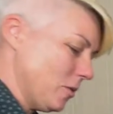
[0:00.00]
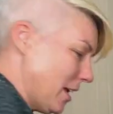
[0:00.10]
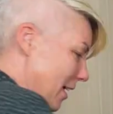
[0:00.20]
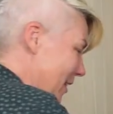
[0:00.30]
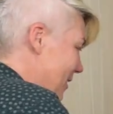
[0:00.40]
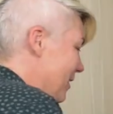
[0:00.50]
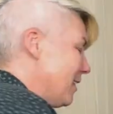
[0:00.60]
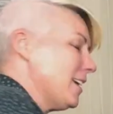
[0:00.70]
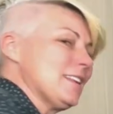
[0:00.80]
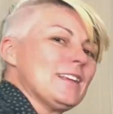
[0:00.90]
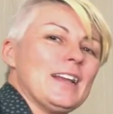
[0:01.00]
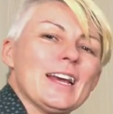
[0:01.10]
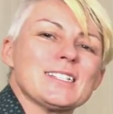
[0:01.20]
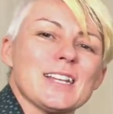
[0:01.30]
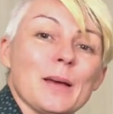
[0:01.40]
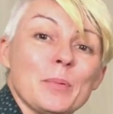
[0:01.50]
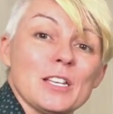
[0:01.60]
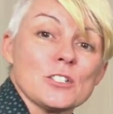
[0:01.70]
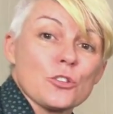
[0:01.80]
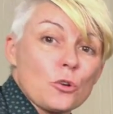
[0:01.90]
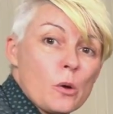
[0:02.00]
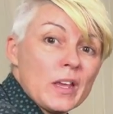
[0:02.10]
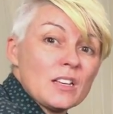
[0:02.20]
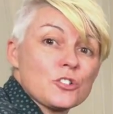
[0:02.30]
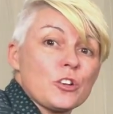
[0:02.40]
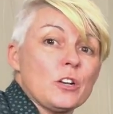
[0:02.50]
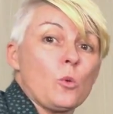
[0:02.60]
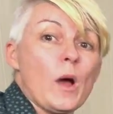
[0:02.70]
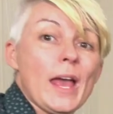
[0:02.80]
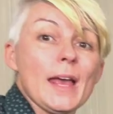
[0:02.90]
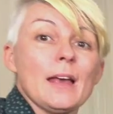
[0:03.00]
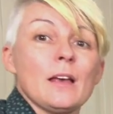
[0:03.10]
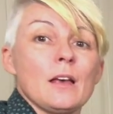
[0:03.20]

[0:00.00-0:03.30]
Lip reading: get it. The next step is throwing a treat away.